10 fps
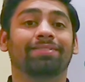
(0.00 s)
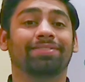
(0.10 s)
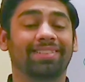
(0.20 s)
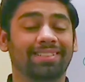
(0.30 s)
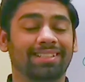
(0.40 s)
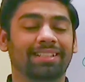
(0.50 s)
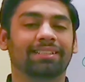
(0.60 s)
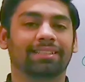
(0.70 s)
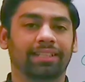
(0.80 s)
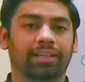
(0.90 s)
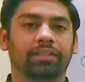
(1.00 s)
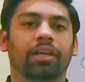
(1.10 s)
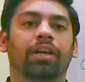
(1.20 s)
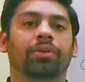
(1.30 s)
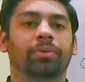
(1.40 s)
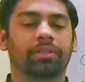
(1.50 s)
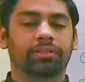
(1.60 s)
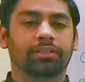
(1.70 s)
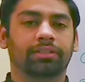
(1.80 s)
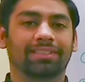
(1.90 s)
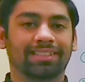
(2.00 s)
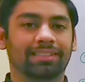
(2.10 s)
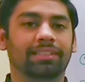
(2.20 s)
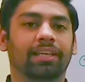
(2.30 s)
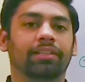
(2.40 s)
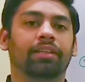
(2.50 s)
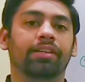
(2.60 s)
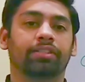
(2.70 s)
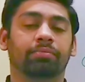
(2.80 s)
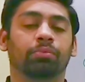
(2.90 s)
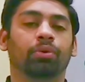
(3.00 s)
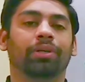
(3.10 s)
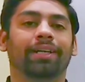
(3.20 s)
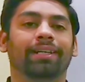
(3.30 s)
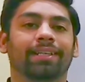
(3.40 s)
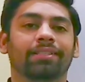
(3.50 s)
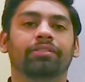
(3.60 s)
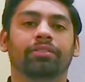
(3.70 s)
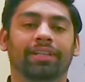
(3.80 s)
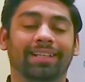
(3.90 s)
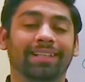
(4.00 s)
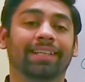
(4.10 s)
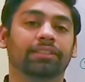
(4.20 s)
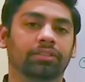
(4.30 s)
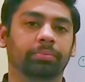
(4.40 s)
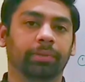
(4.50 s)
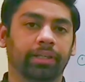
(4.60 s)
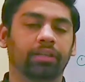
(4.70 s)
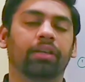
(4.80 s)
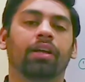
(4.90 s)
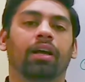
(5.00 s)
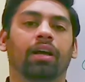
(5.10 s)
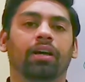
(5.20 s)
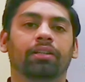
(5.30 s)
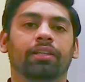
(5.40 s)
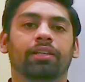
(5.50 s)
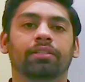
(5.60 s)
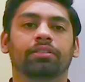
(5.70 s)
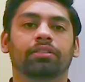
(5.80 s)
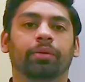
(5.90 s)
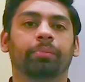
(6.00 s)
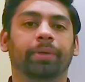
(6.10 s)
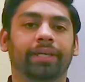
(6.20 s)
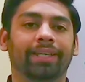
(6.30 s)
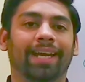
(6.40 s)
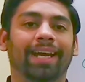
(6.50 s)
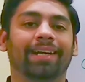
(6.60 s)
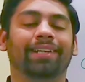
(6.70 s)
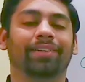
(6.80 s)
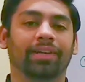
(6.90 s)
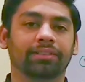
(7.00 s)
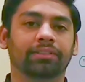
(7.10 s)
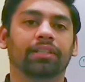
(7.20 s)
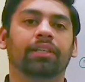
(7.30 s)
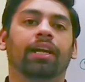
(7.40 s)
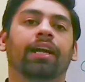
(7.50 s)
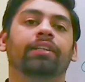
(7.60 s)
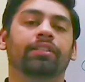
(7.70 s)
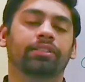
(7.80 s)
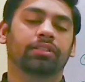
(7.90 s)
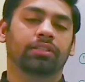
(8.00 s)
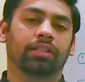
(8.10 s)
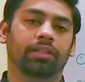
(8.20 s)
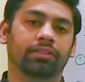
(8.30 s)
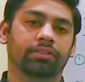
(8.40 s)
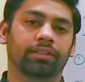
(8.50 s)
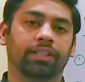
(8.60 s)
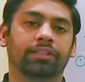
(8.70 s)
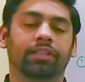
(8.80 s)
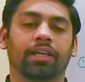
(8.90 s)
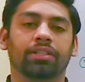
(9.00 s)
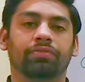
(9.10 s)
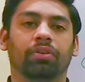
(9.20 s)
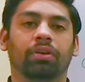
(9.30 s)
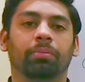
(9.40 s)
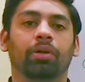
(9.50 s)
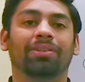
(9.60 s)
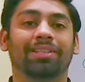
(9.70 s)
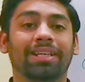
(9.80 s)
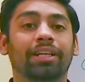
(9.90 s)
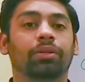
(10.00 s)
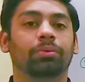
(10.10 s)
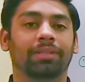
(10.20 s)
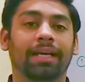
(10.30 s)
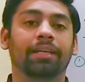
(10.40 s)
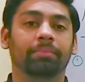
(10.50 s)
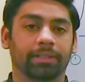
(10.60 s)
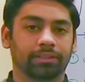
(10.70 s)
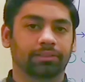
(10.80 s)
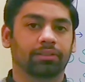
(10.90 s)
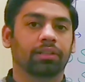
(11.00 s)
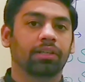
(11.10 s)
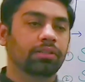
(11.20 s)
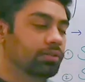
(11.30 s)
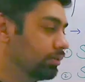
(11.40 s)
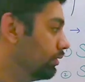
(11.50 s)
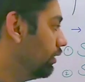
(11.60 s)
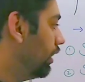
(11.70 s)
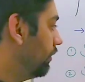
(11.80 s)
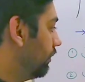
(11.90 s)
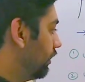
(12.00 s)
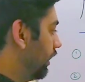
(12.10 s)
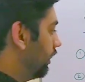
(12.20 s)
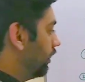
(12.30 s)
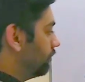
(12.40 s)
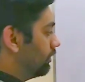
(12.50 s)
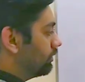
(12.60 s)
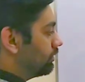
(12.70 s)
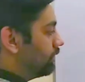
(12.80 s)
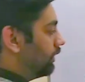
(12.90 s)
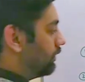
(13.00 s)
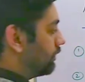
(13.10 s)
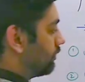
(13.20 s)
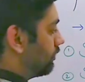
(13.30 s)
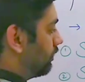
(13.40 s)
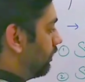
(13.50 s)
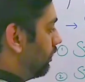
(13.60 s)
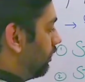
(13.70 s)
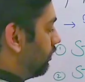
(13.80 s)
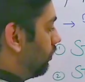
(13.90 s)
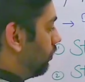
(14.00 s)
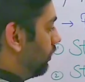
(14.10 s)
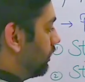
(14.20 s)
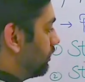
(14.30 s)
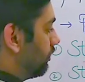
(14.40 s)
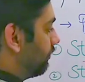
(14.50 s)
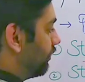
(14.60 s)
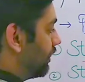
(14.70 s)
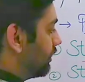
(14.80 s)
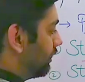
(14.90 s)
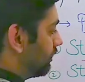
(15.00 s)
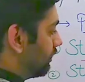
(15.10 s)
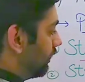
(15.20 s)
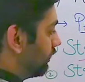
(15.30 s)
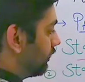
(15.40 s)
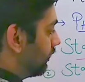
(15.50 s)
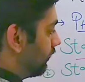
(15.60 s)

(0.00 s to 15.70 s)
freezing stage. During this stage, there is more intense pain. There is pain at rest, and this stage lasts for about 3 to 9 months. So I will write down, this stage is known as the freezing stage.